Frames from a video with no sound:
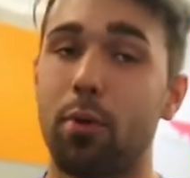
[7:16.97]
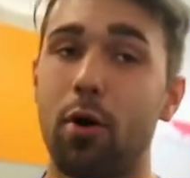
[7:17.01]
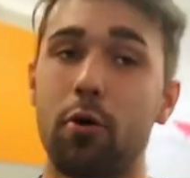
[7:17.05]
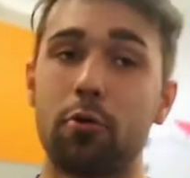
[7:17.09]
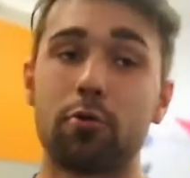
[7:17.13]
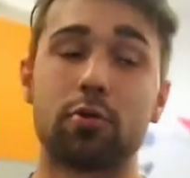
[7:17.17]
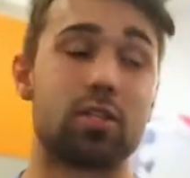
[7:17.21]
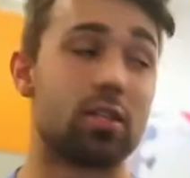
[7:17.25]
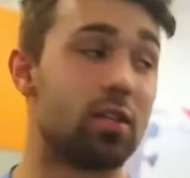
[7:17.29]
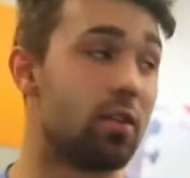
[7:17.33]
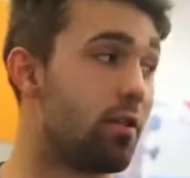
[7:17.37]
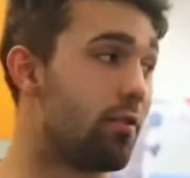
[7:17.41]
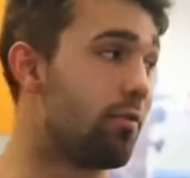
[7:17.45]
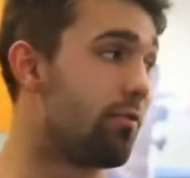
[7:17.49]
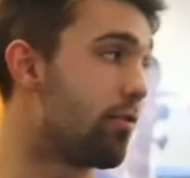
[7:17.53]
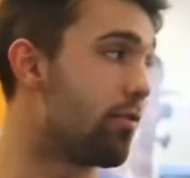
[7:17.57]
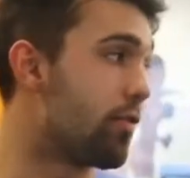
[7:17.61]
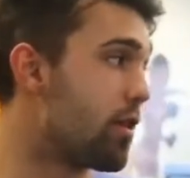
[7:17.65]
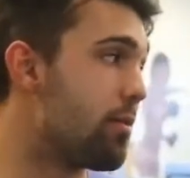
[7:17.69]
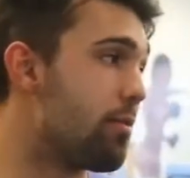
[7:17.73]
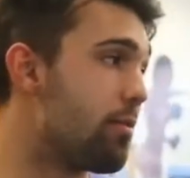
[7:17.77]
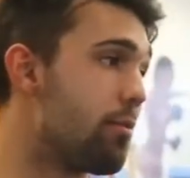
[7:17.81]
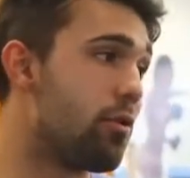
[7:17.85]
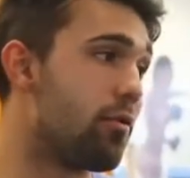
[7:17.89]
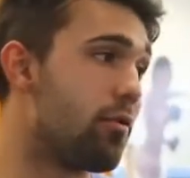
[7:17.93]
opposed to the
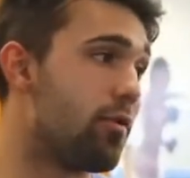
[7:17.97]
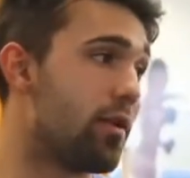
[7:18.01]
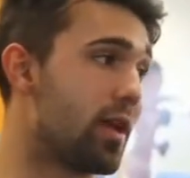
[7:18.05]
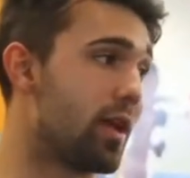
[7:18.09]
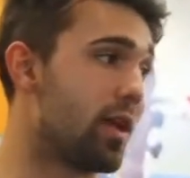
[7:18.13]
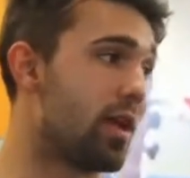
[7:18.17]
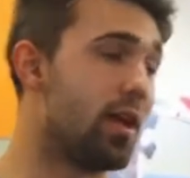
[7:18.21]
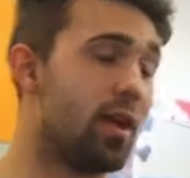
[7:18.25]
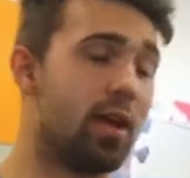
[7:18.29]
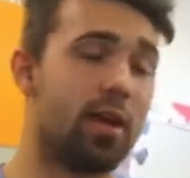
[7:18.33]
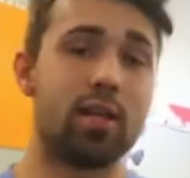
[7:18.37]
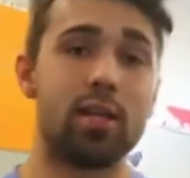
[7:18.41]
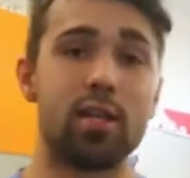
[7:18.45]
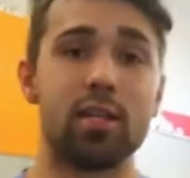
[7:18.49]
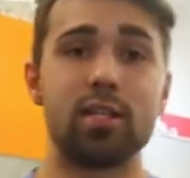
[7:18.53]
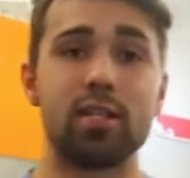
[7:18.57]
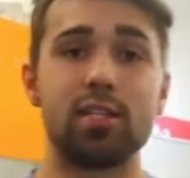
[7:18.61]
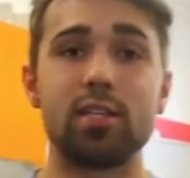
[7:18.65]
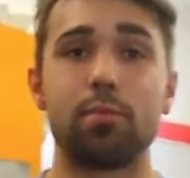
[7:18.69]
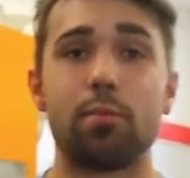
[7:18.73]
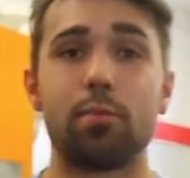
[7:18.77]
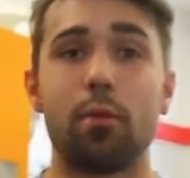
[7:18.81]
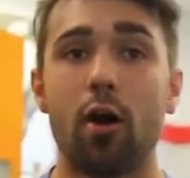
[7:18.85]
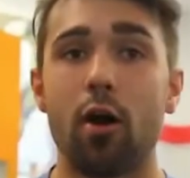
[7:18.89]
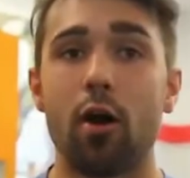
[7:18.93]
free moving
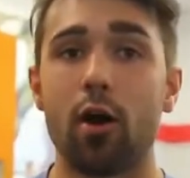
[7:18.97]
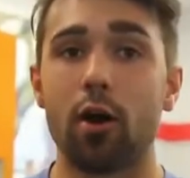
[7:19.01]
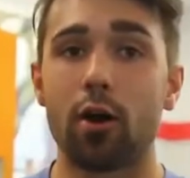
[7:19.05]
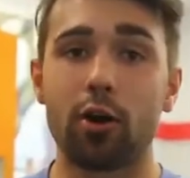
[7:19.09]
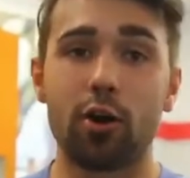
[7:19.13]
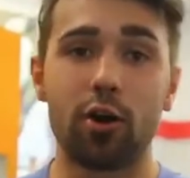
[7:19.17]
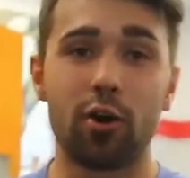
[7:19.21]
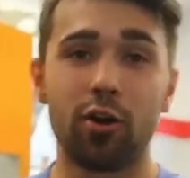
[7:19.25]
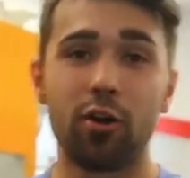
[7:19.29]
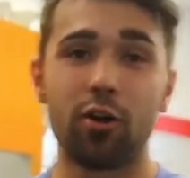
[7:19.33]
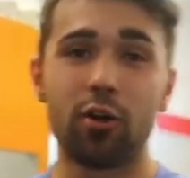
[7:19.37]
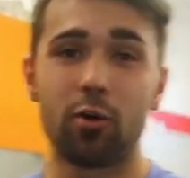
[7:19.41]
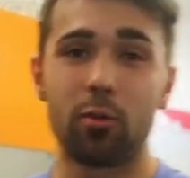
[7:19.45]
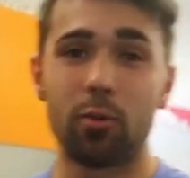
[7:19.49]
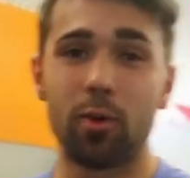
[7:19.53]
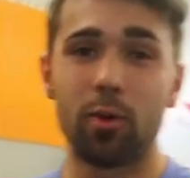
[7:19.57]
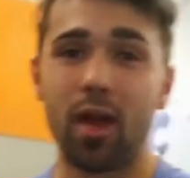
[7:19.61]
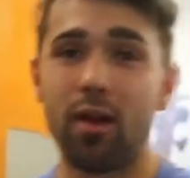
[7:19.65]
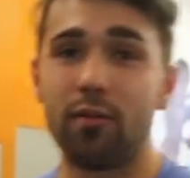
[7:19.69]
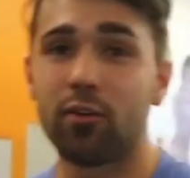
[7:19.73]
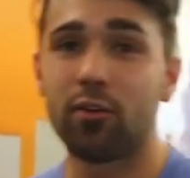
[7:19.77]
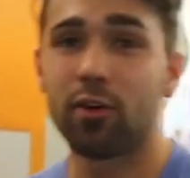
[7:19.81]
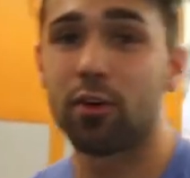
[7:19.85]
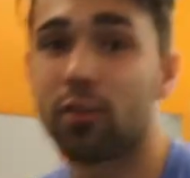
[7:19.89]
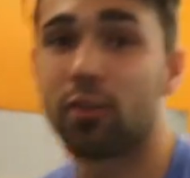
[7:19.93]
easy bar curl or whatever.